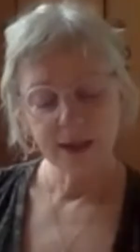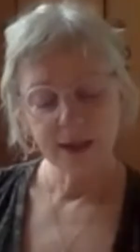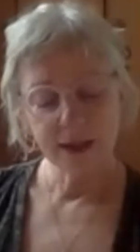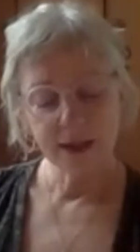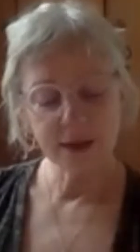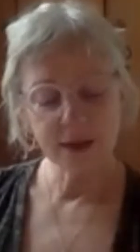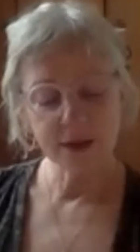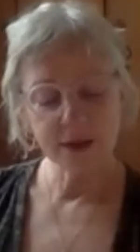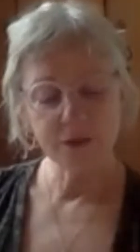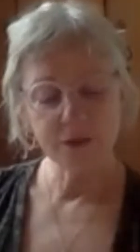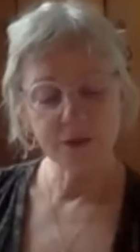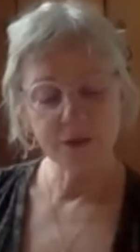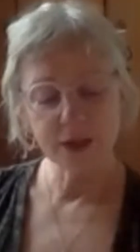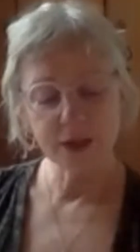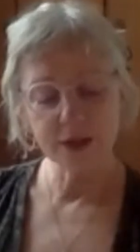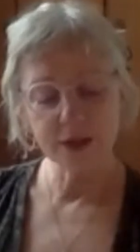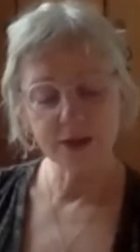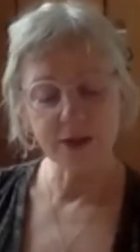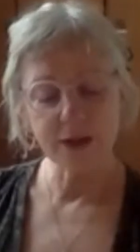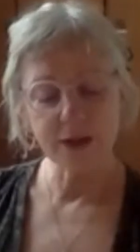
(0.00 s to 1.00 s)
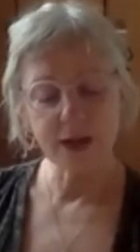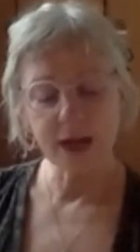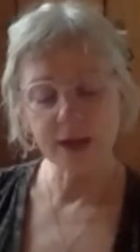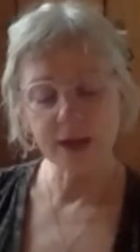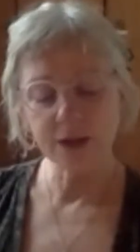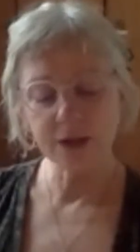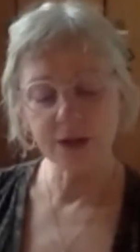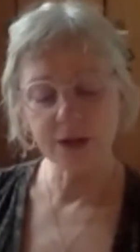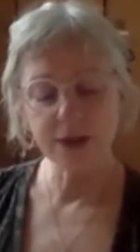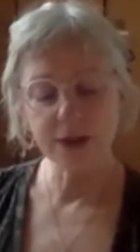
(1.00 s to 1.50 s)
that the fingers are
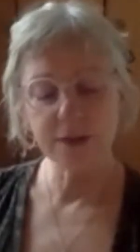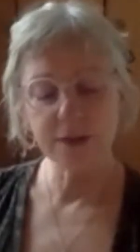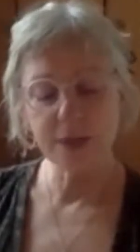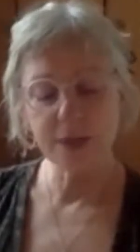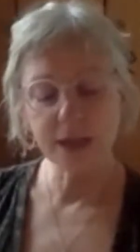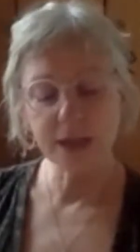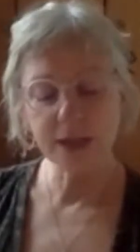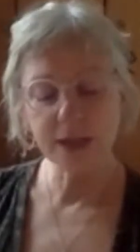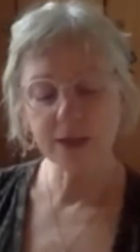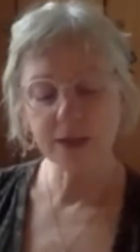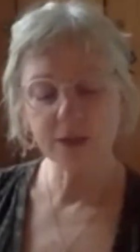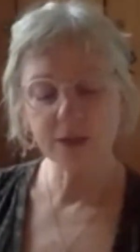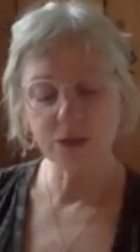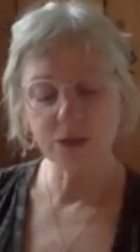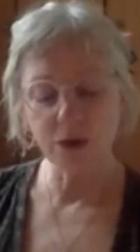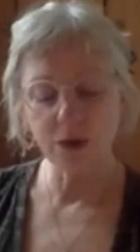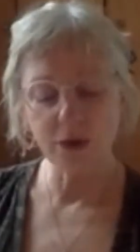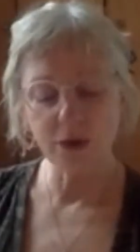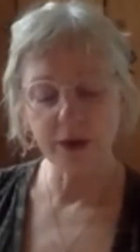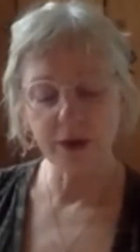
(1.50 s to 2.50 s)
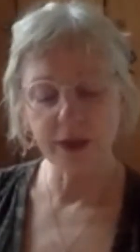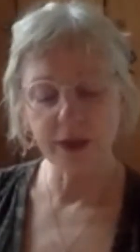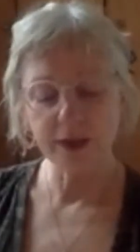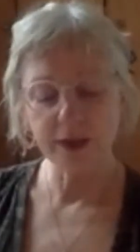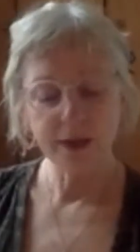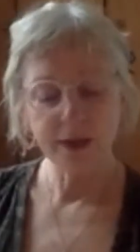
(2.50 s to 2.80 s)
actually making the drawing,